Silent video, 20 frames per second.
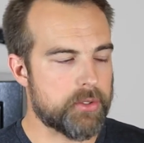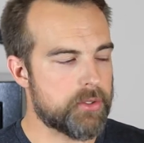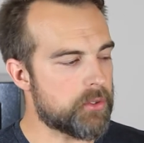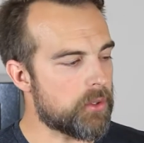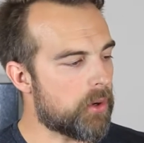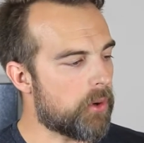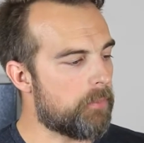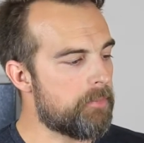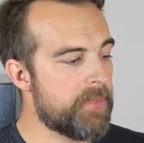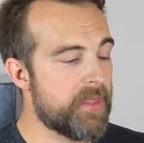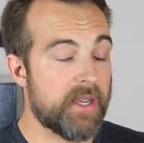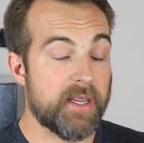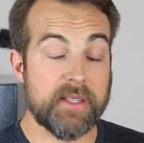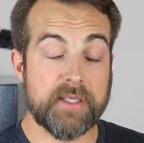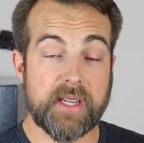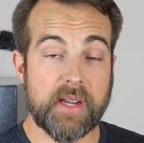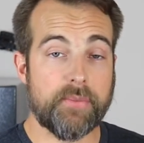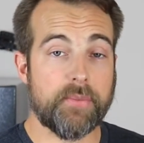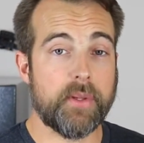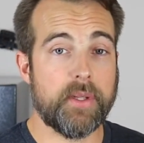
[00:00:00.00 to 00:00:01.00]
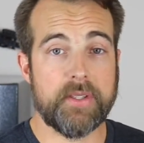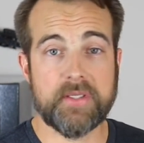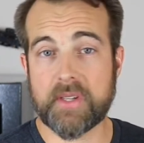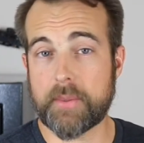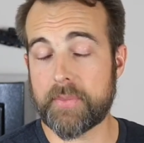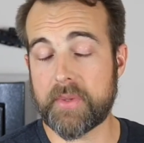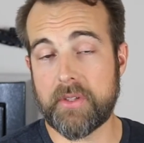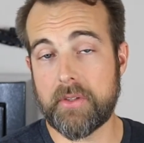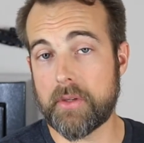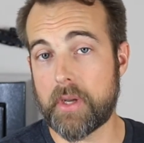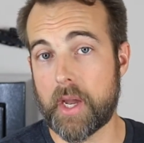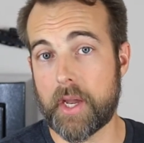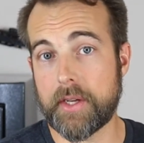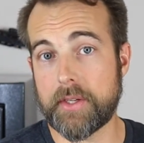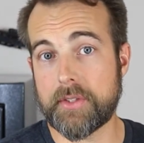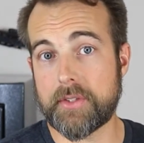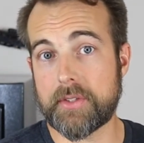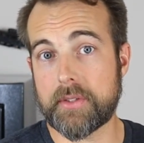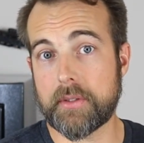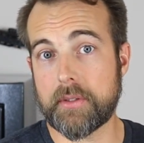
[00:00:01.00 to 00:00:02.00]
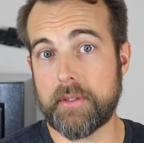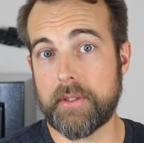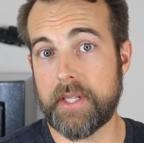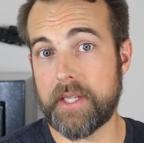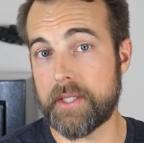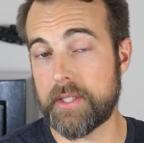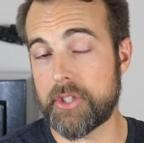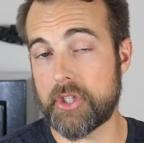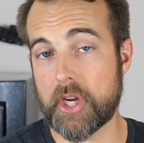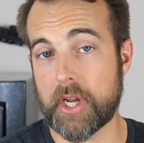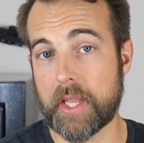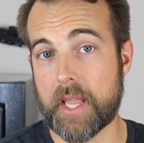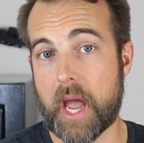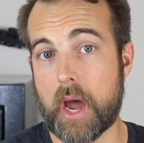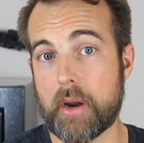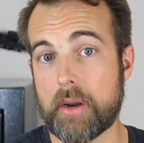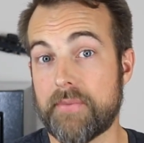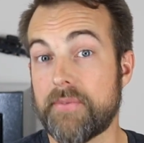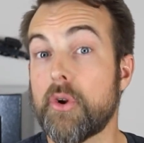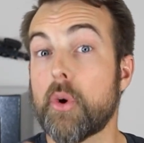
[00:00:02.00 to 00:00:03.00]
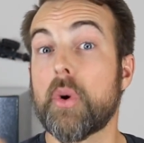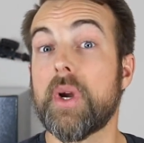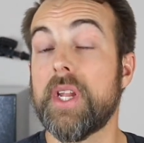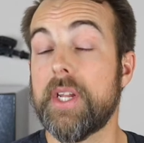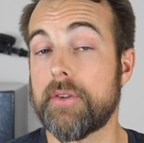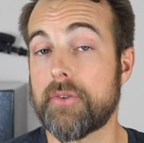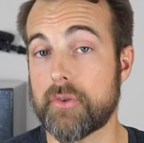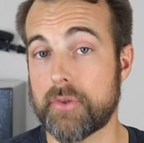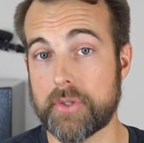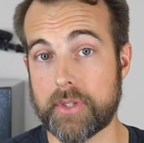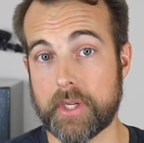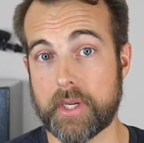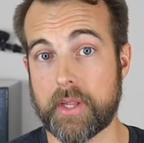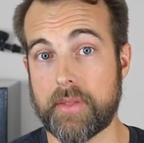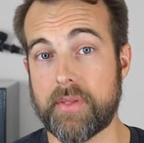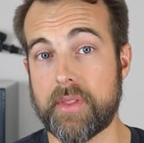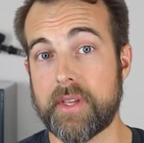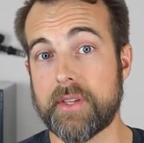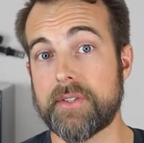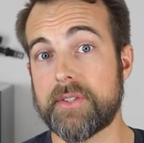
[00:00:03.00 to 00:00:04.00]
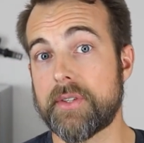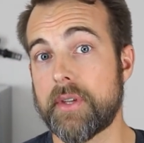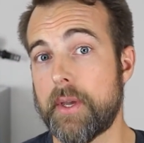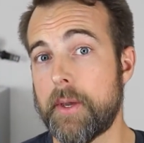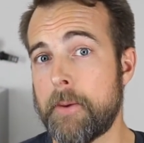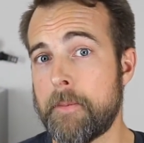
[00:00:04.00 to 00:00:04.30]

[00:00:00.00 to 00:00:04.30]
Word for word: So definitely something you guys need to check out if you're interested in this.